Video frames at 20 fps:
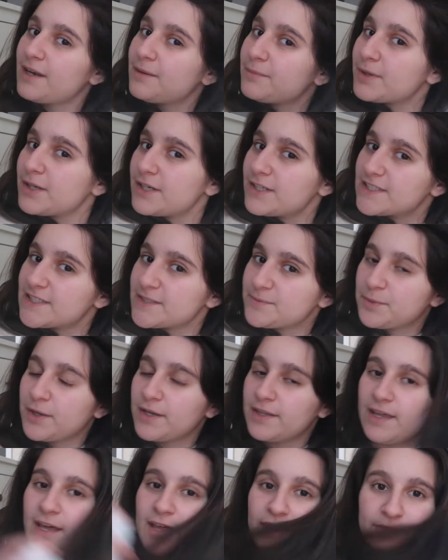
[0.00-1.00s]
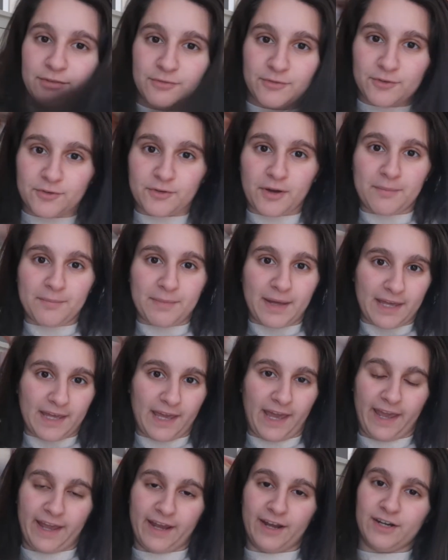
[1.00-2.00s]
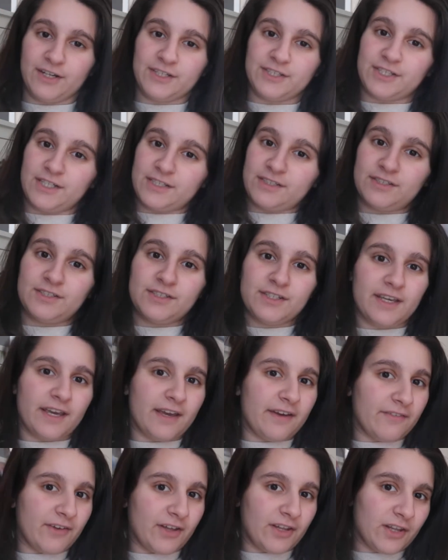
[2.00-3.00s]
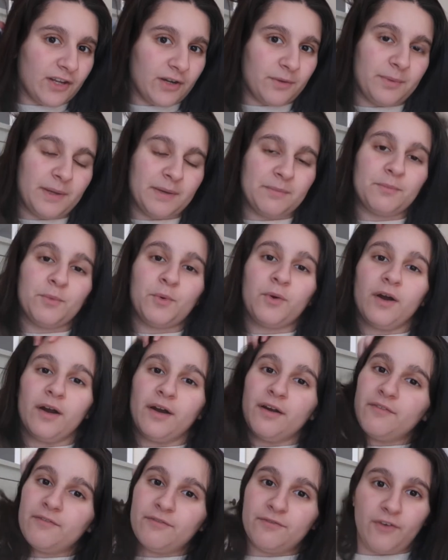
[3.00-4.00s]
and I'm gonna spray that through my hair just to give a little bit more